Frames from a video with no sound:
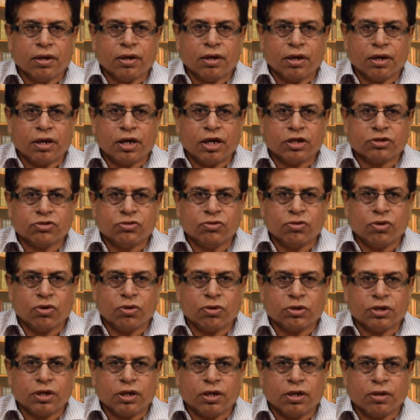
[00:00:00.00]
Unless you
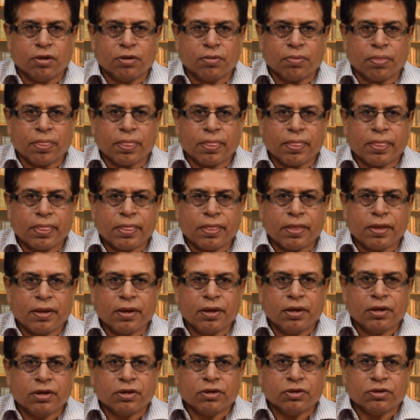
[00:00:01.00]
know the
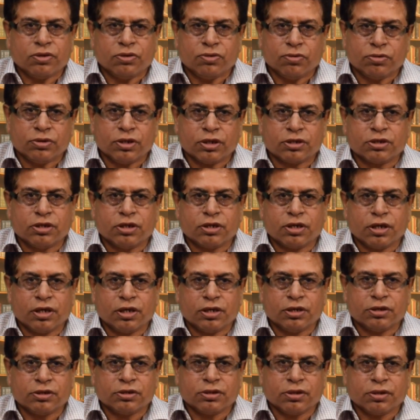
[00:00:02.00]
user
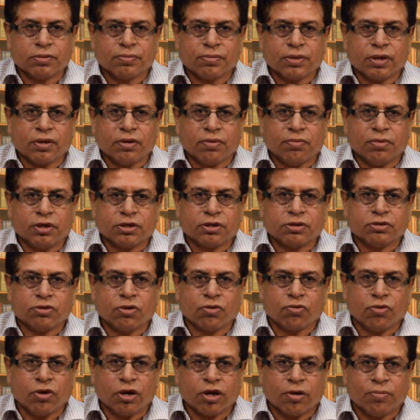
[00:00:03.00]
details, what is the
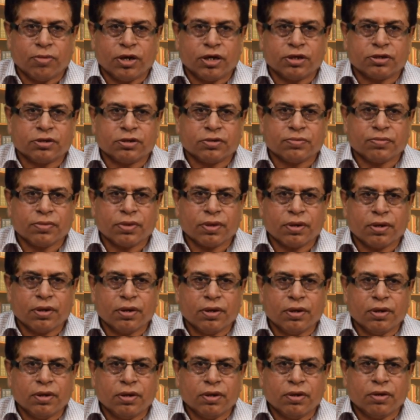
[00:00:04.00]
requirements,
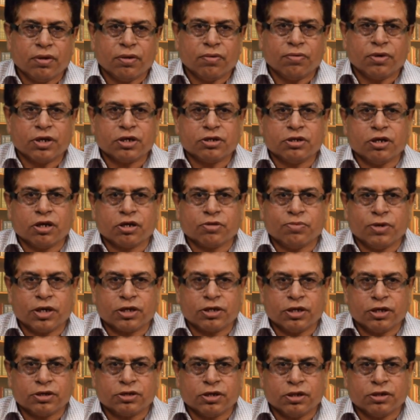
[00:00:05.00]
what is the
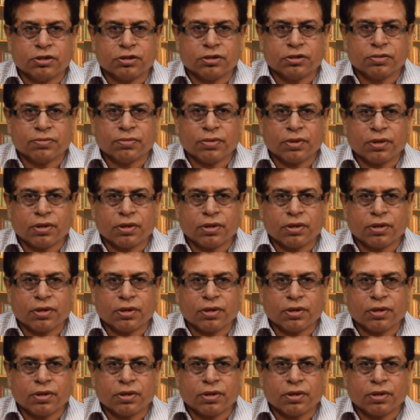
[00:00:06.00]
expectations,